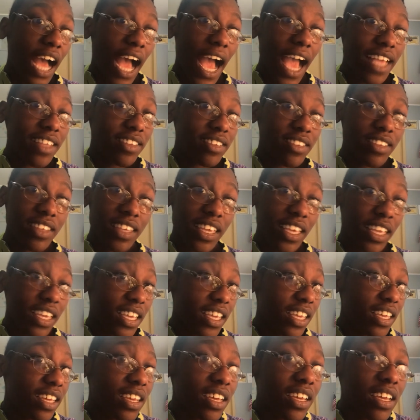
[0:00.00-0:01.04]
I
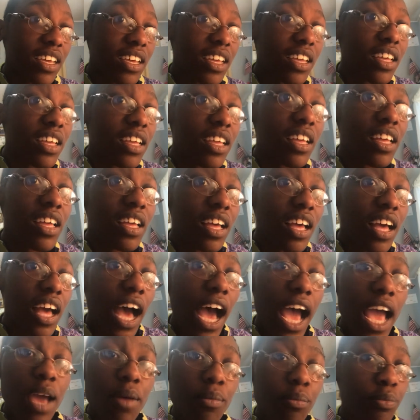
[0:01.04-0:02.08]
see
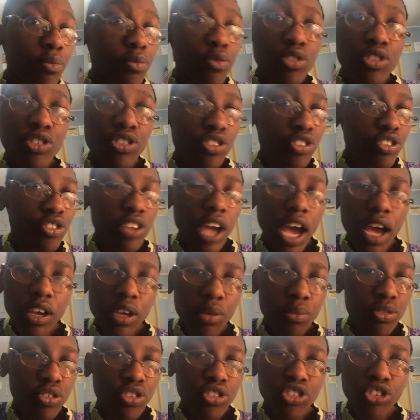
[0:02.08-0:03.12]
I
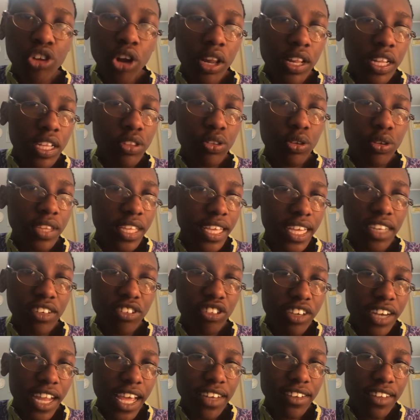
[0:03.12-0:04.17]
am strolling through the
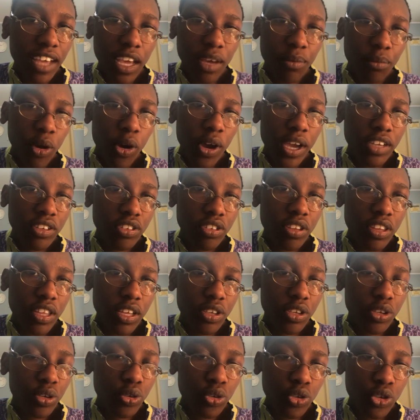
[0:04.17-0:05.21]
internet. I am going to
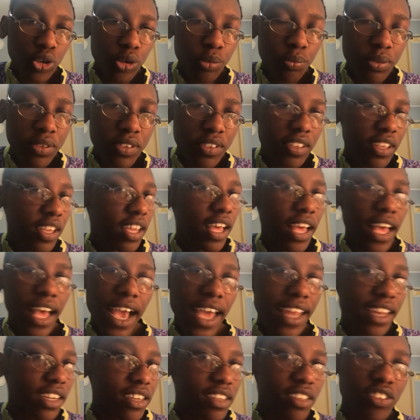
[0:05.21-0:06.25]
the YouTubes,
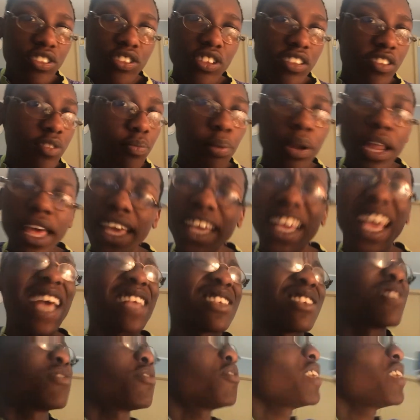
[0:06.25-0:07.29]
and it is just playing as